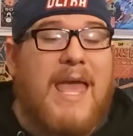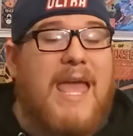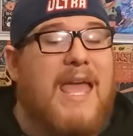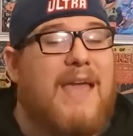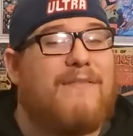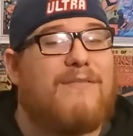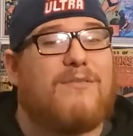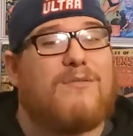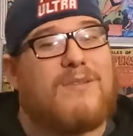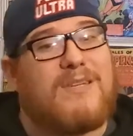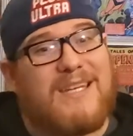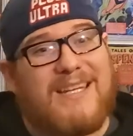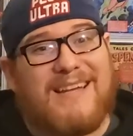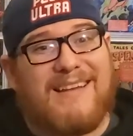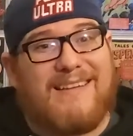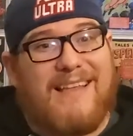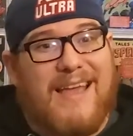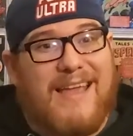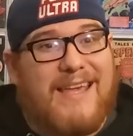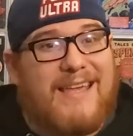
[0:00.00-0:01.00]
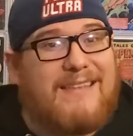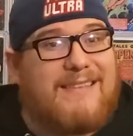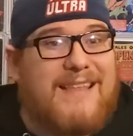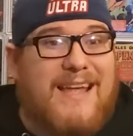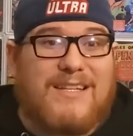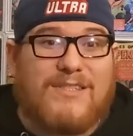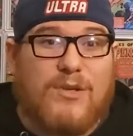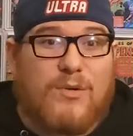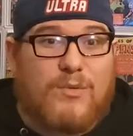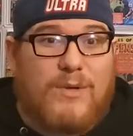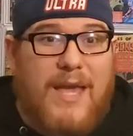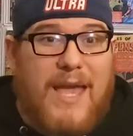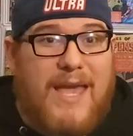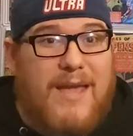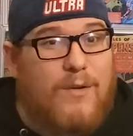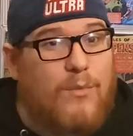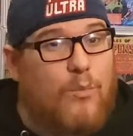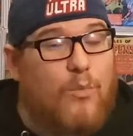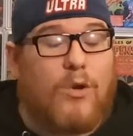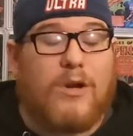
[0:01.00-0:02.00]
If you didn't like it, that's
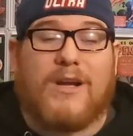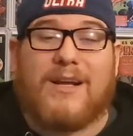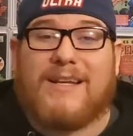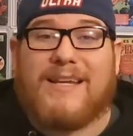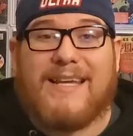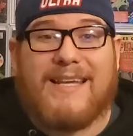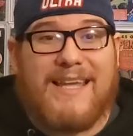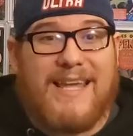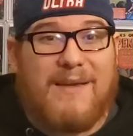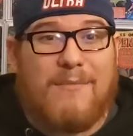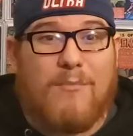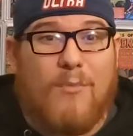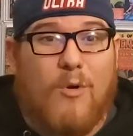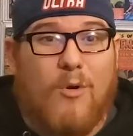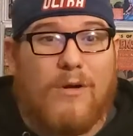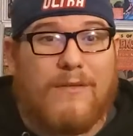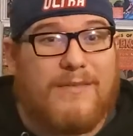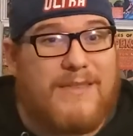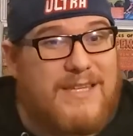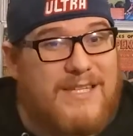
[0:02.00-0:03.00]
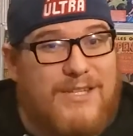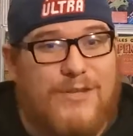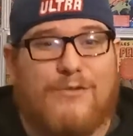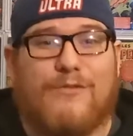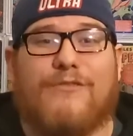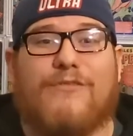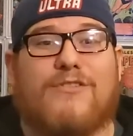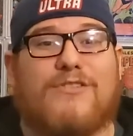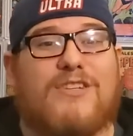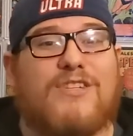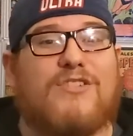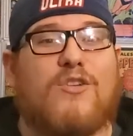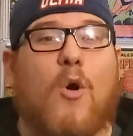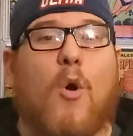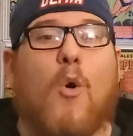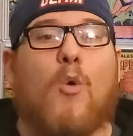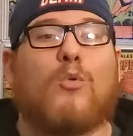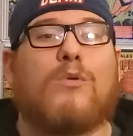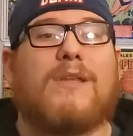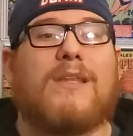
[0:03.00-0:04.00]
okay. We're going to get more. This universe is
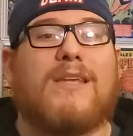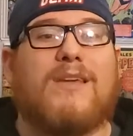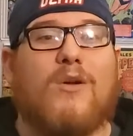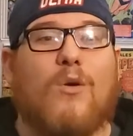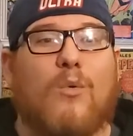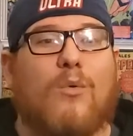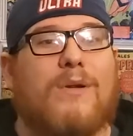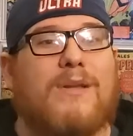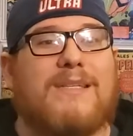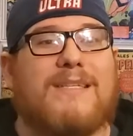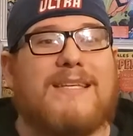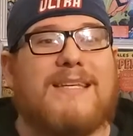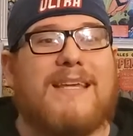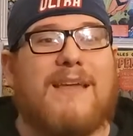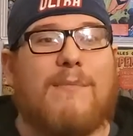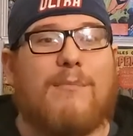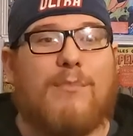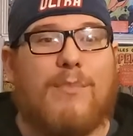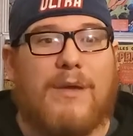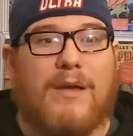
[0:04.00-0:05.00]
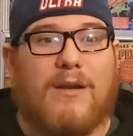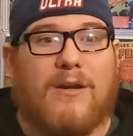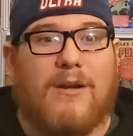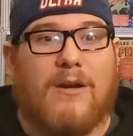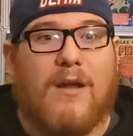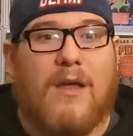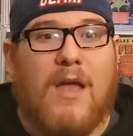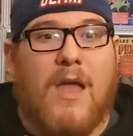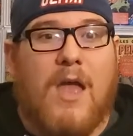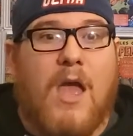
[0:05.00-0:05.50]
only going to get bigger.